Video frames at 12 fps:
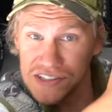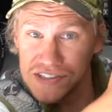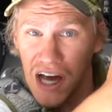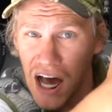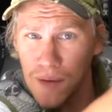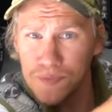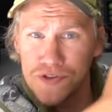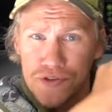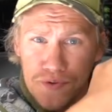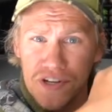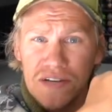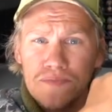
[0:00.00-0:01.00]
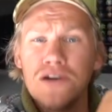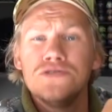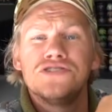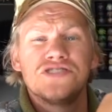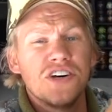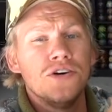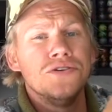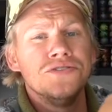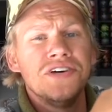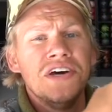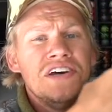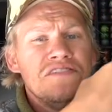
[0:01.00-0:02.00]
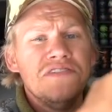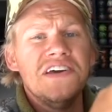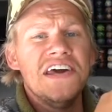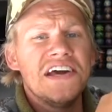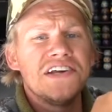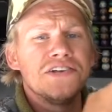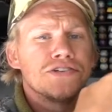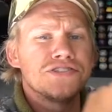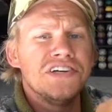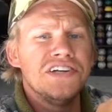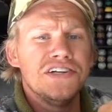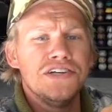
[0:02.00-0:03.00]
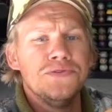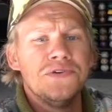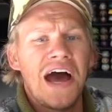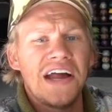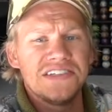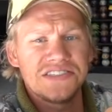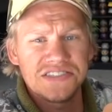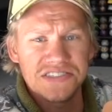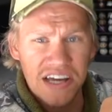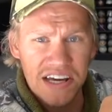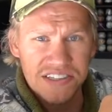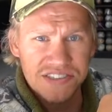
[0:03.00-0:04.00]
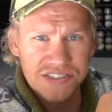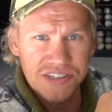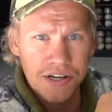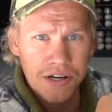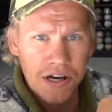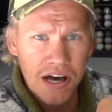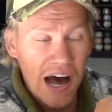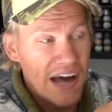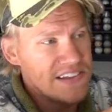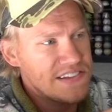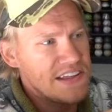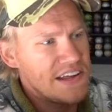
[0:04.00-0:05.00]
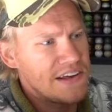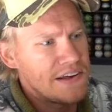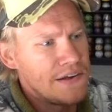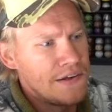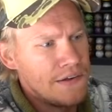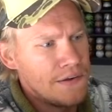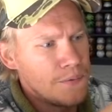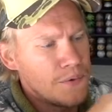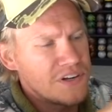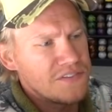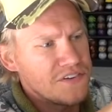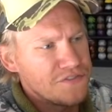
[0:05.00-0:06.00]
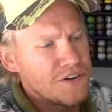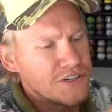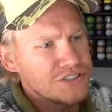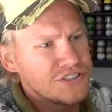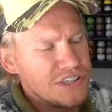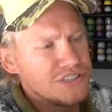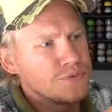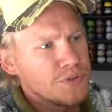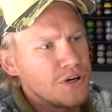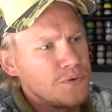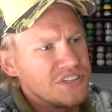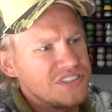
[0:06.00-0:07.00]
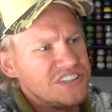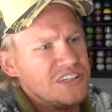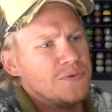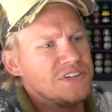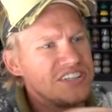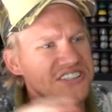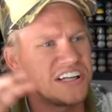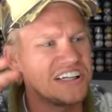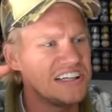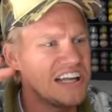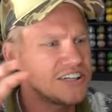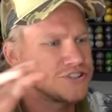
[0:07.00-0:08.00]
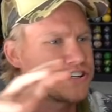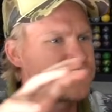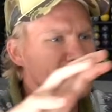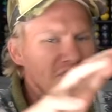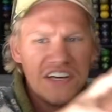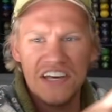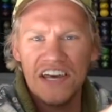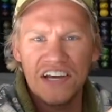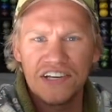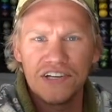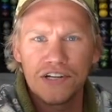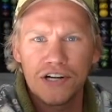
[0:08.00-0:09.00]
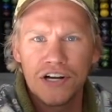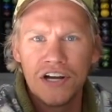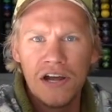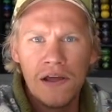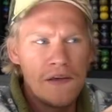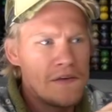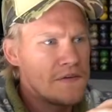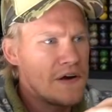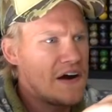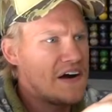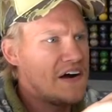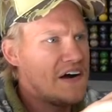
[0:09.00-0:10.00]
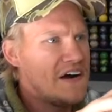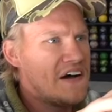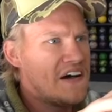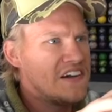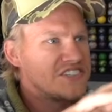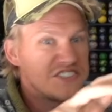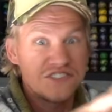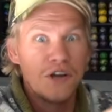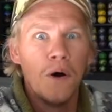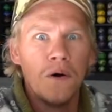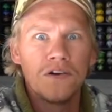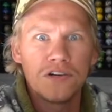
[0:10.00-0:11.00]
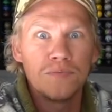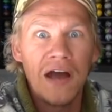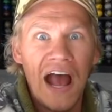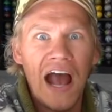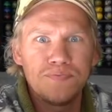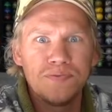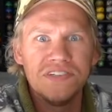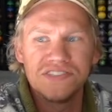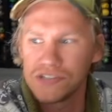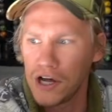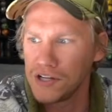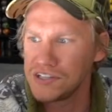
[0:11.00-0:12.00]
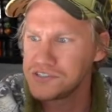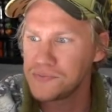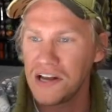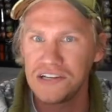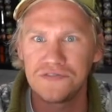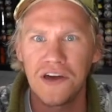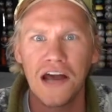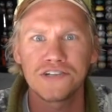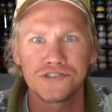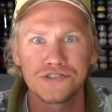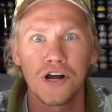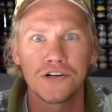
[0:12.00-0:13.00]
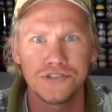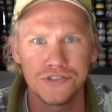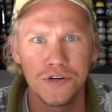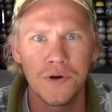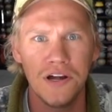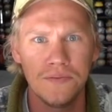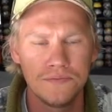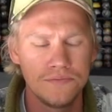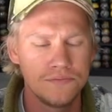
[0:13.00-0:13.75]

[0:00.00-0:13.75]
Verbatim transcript: the top three most sold vehiculars in the United States, I think one of the first things we're going to see when this electric vehicular uh, uh, storm happens and all these manufacturers start to do it,